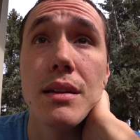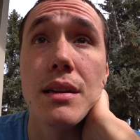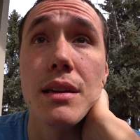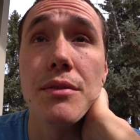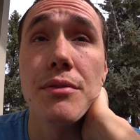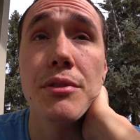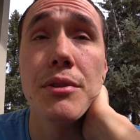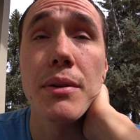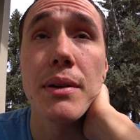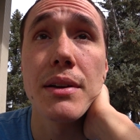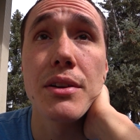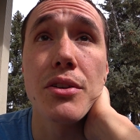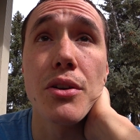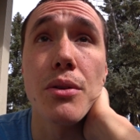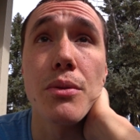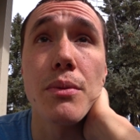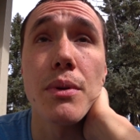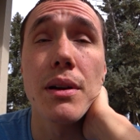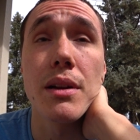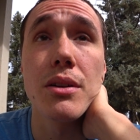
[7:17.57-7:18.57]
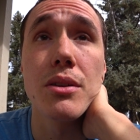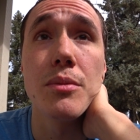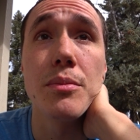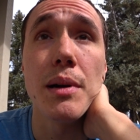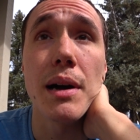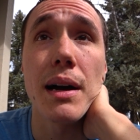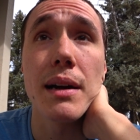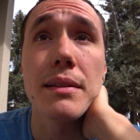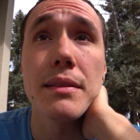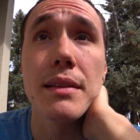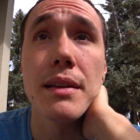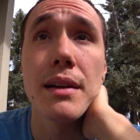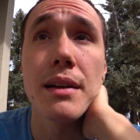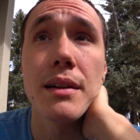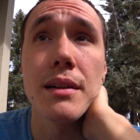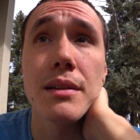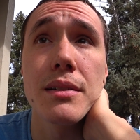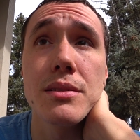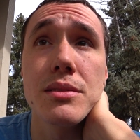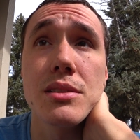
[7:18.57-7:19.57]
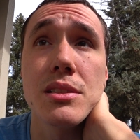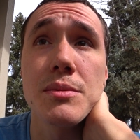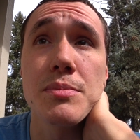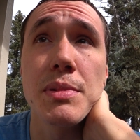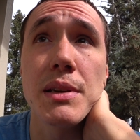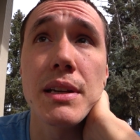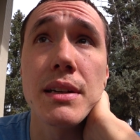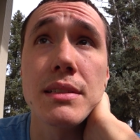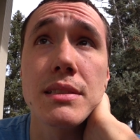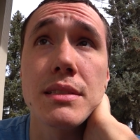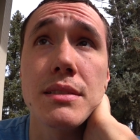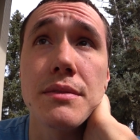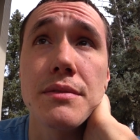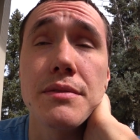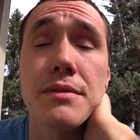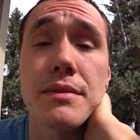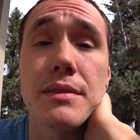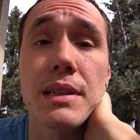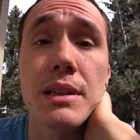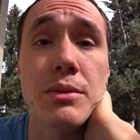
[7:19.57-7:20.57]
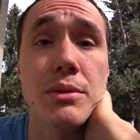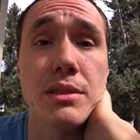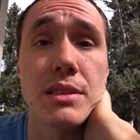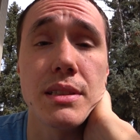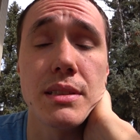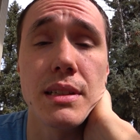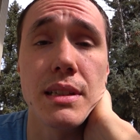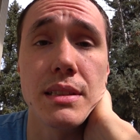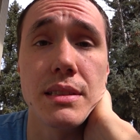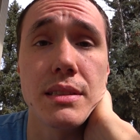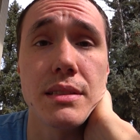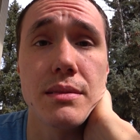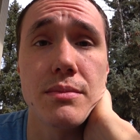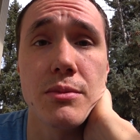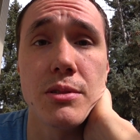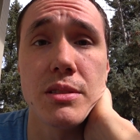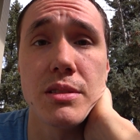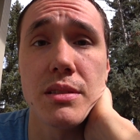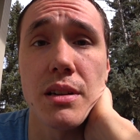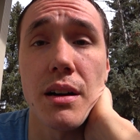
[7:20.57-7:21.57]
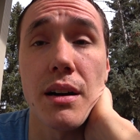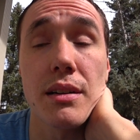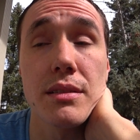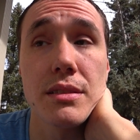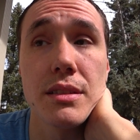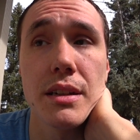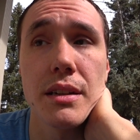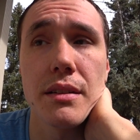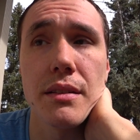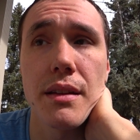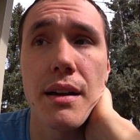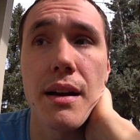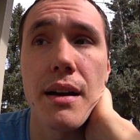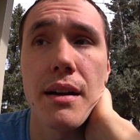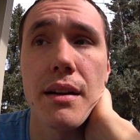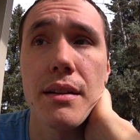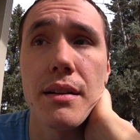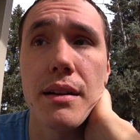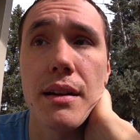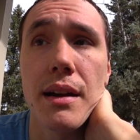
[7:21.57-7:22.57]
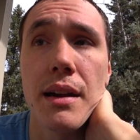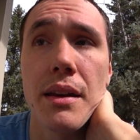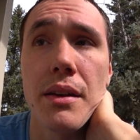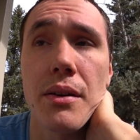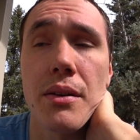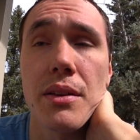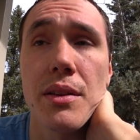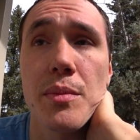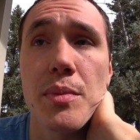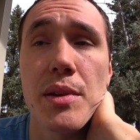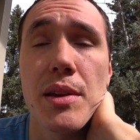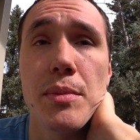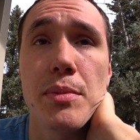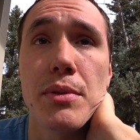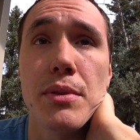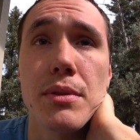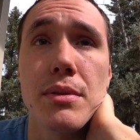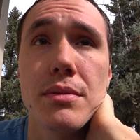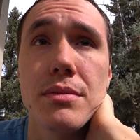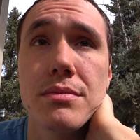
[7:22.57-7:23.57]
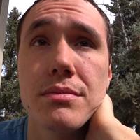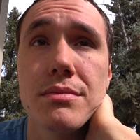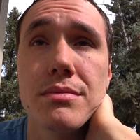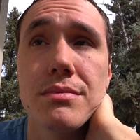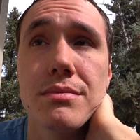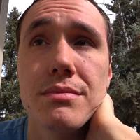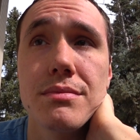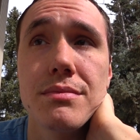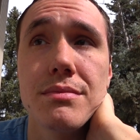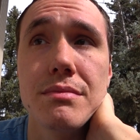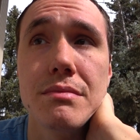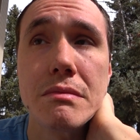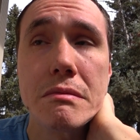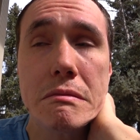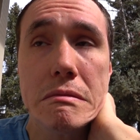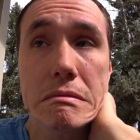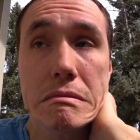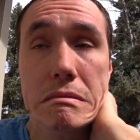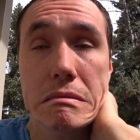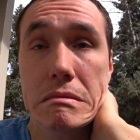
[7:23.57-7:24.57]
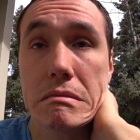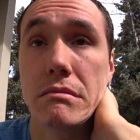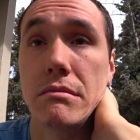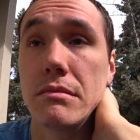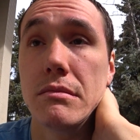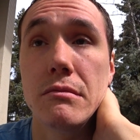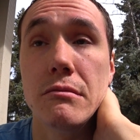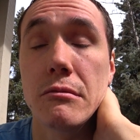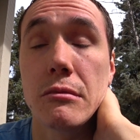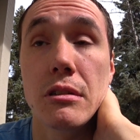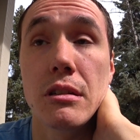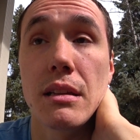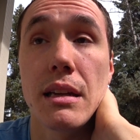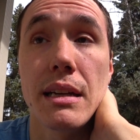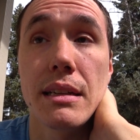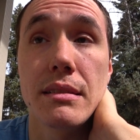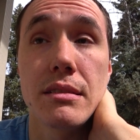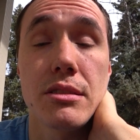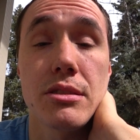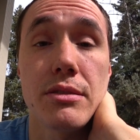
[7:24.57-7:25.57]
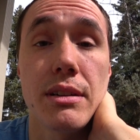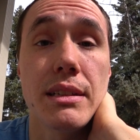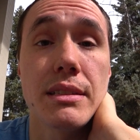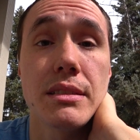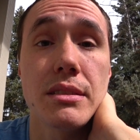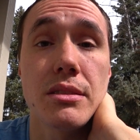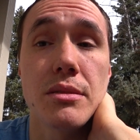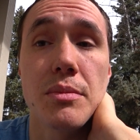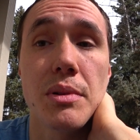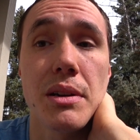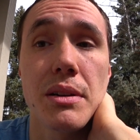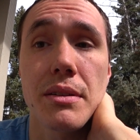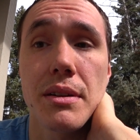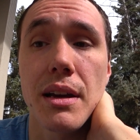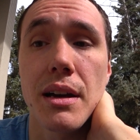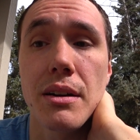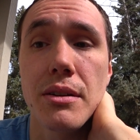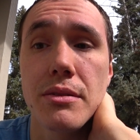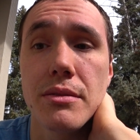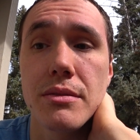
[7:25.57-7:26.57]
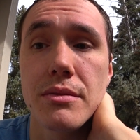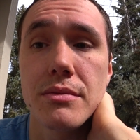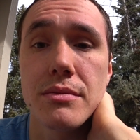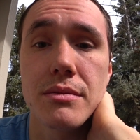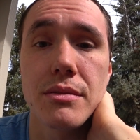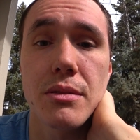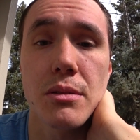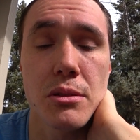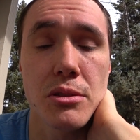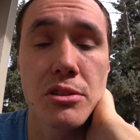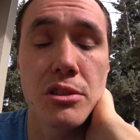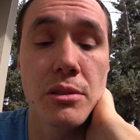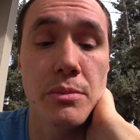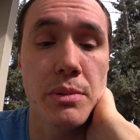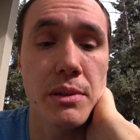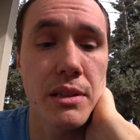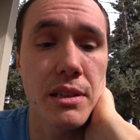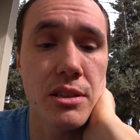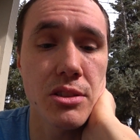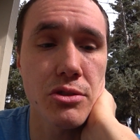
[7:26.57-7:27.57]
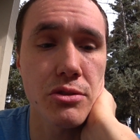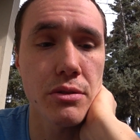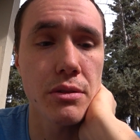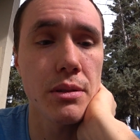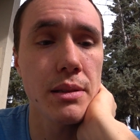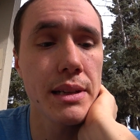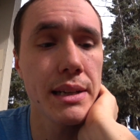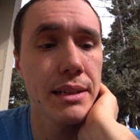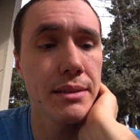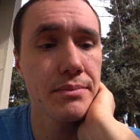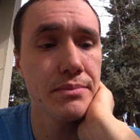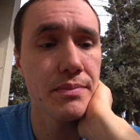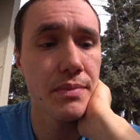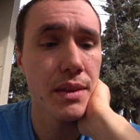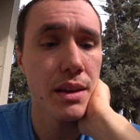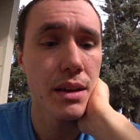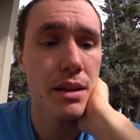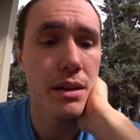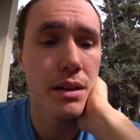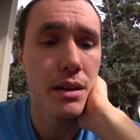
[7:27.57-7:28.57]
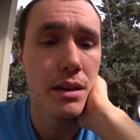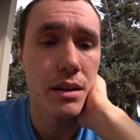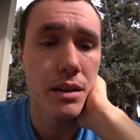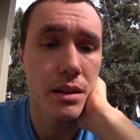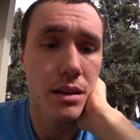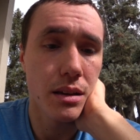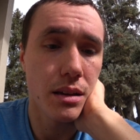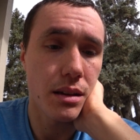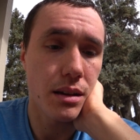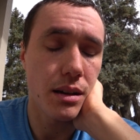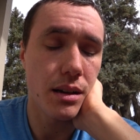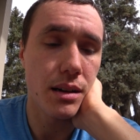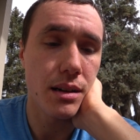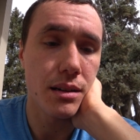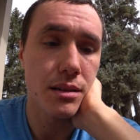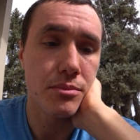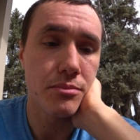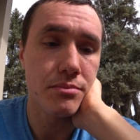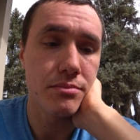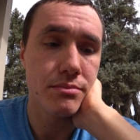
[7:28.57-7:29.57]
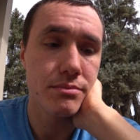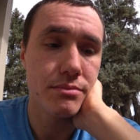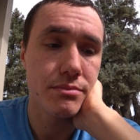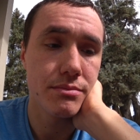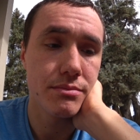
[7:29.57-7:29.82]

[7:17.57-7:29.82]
even though I don't want to go back there, just because of it was toxic there, and all the people were like stressed or burnt out or super controlling. Ugh.